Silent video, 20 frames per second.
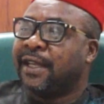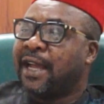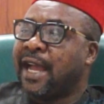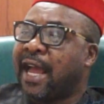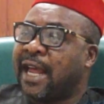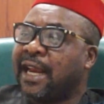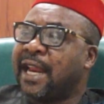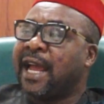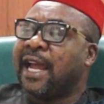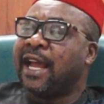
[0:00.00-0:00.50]

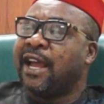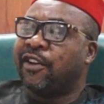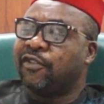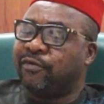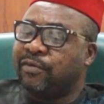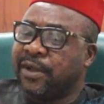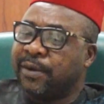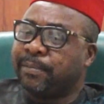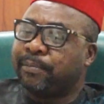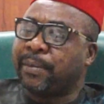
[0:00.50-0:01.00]
And I
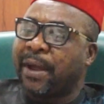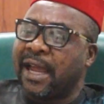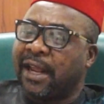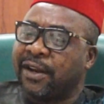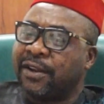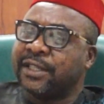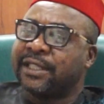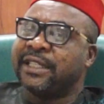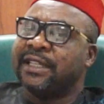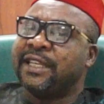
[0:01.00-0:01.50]
have been
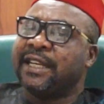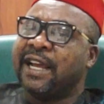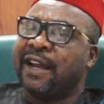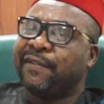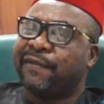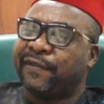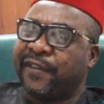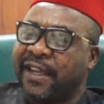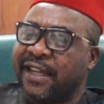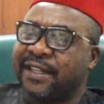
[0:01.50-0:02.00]
piloting the
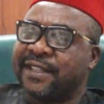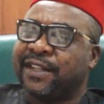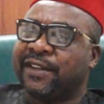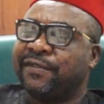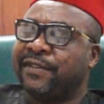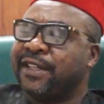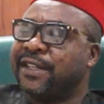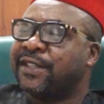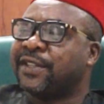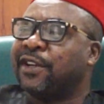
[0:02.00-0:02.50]
affairs
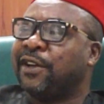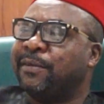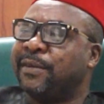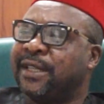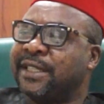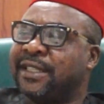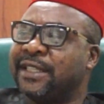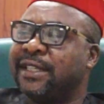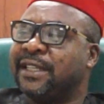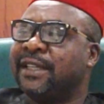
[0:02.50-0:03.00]
of this
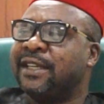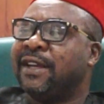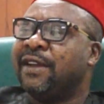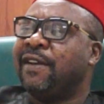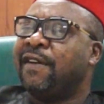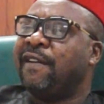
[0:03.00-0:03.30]
committee